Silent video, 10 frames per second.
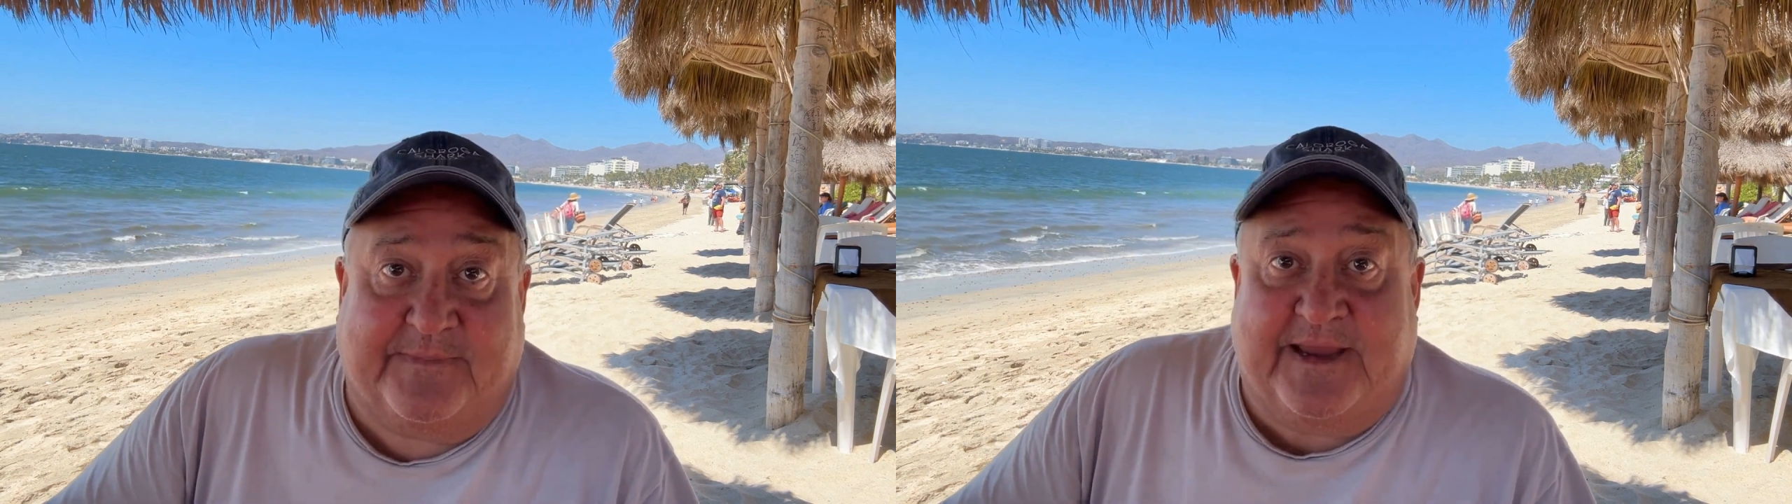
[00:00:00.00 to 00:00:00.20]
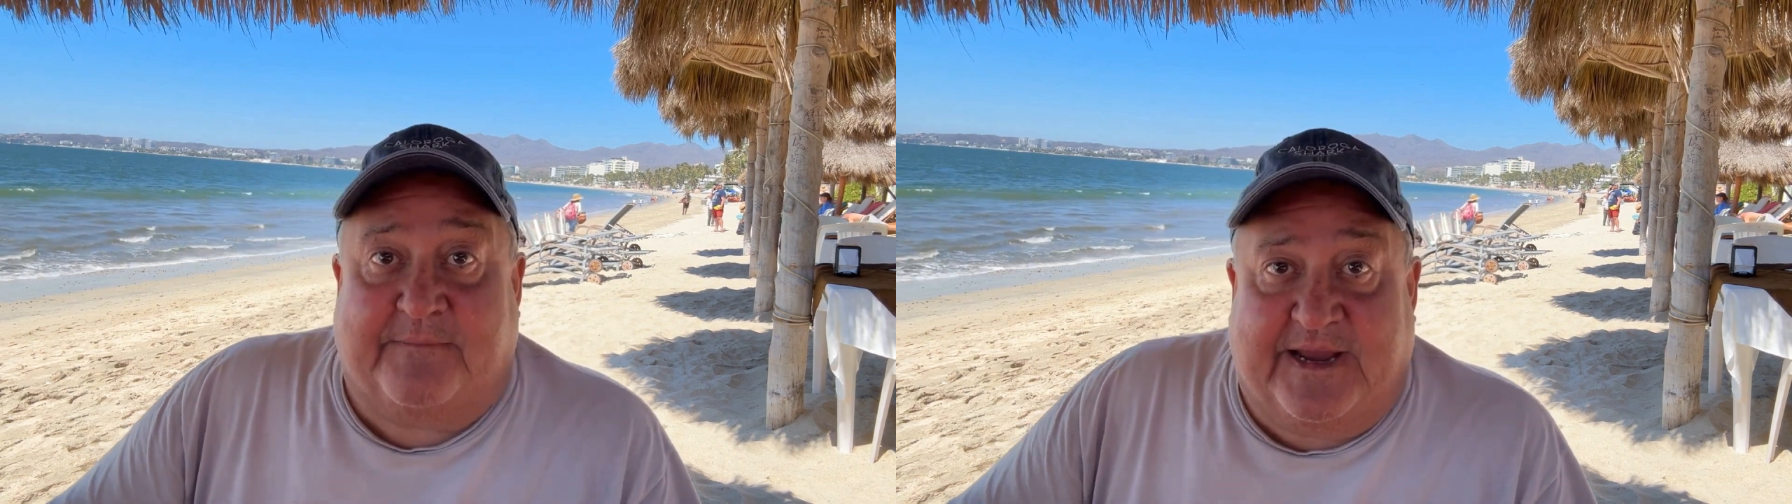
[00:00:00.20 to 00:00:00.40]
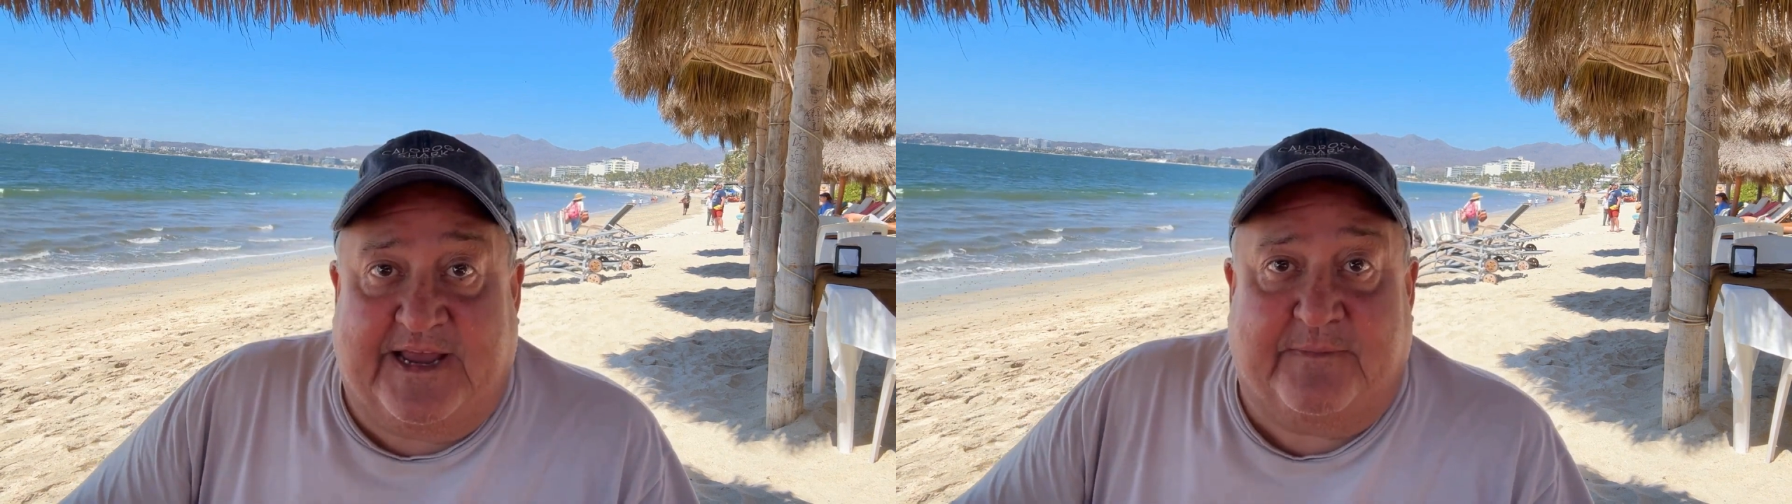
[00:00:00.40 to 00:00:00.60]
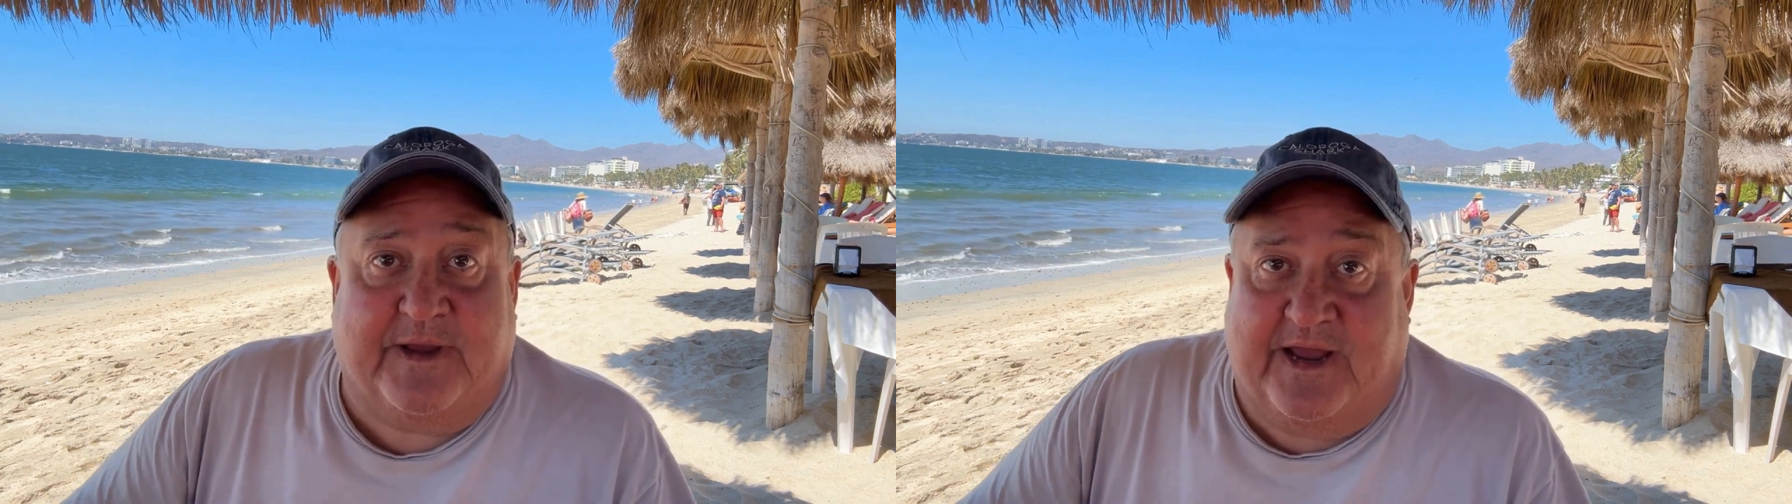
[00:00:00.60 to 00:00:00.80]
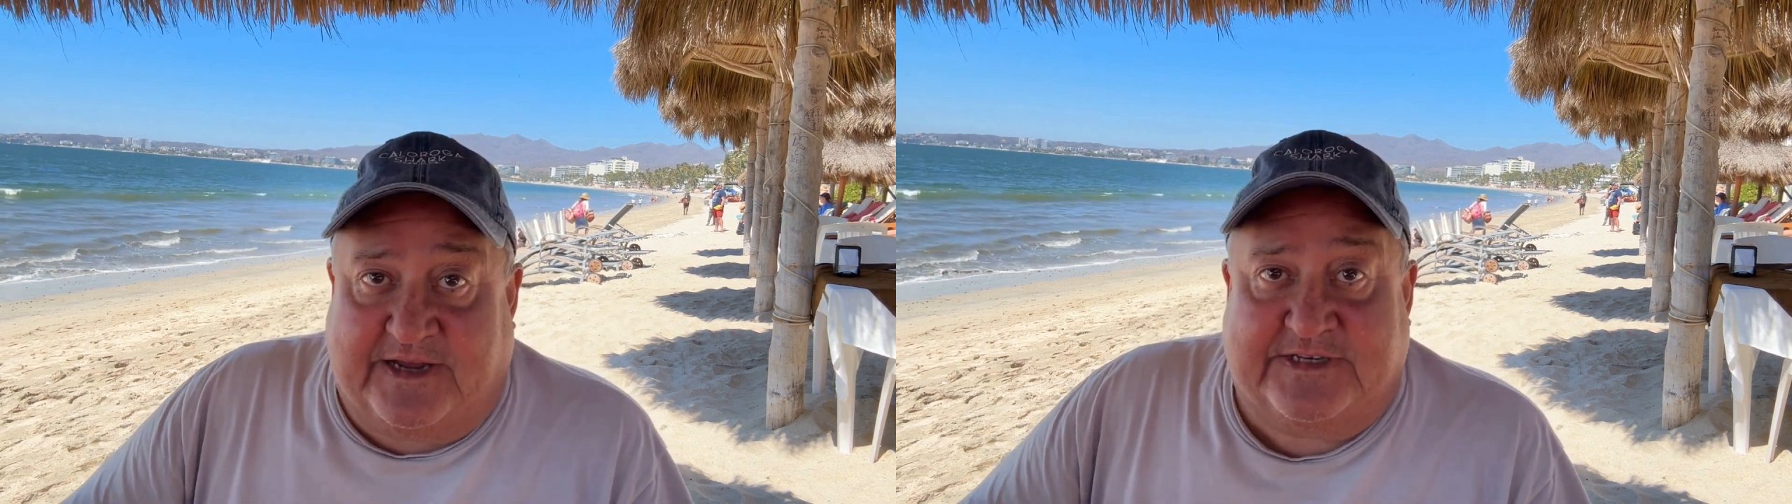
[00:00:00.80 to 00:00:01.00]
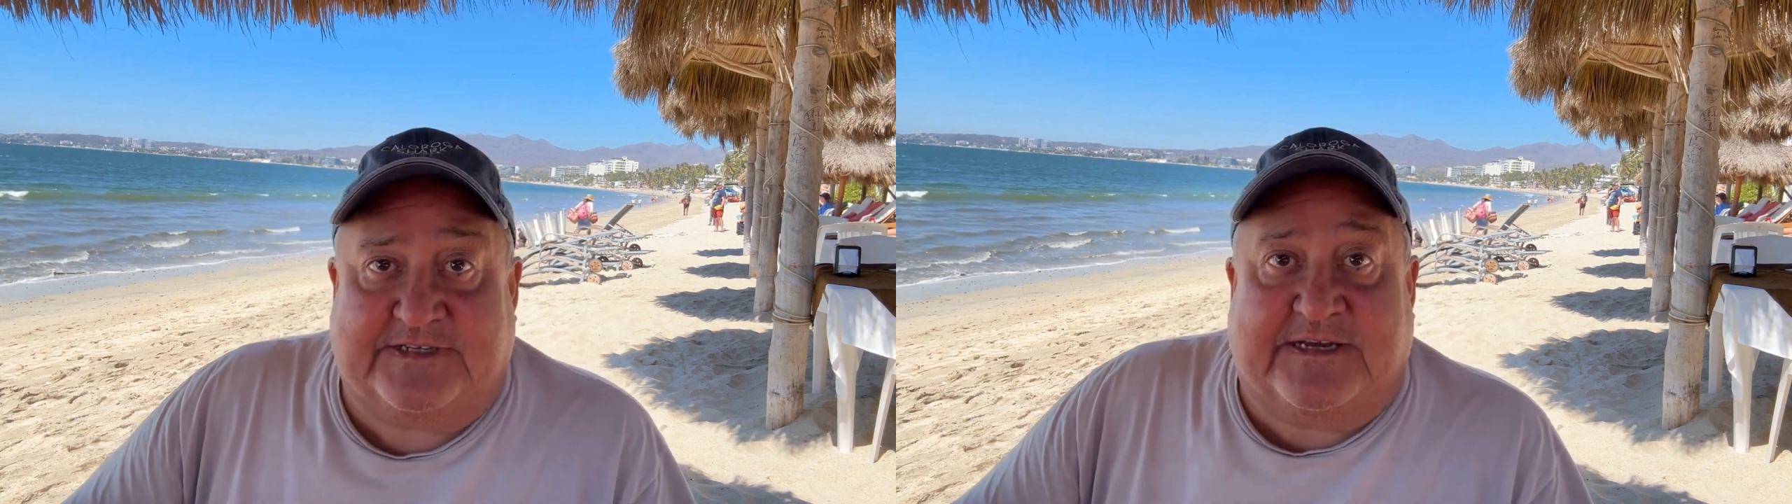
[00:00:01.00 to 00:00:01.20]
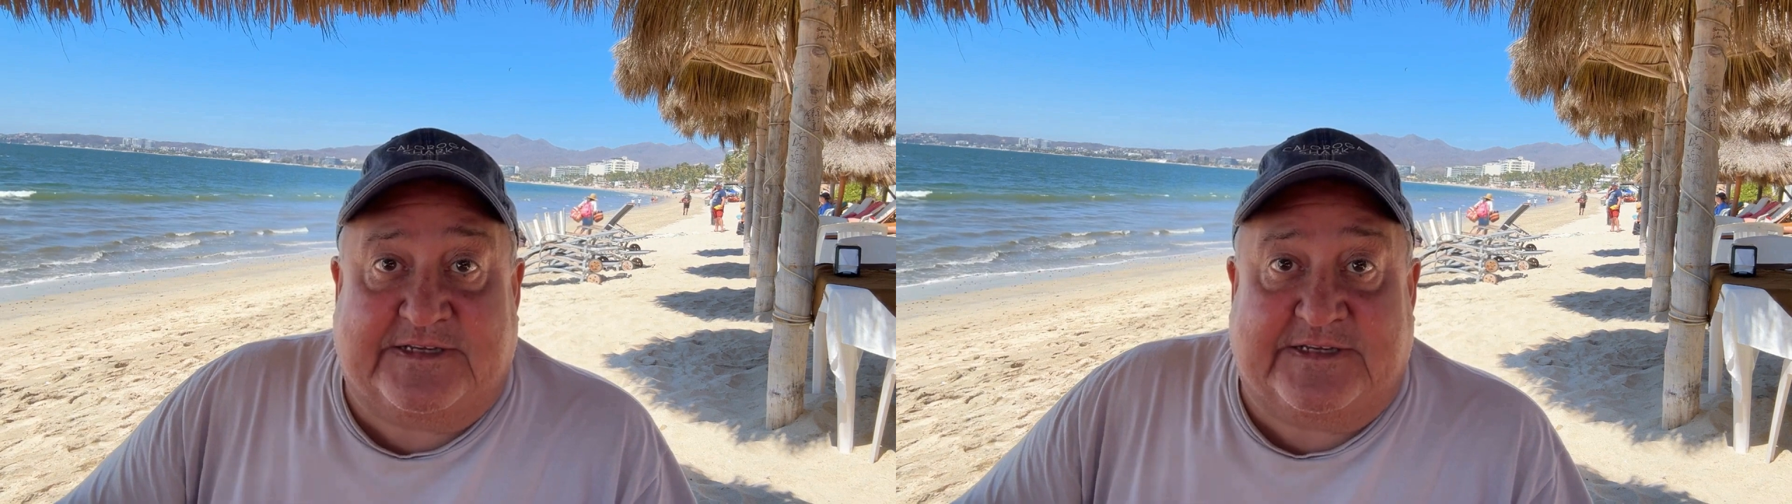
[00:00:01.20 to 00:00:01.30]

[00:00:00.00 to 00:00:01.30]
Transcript: and makeup artist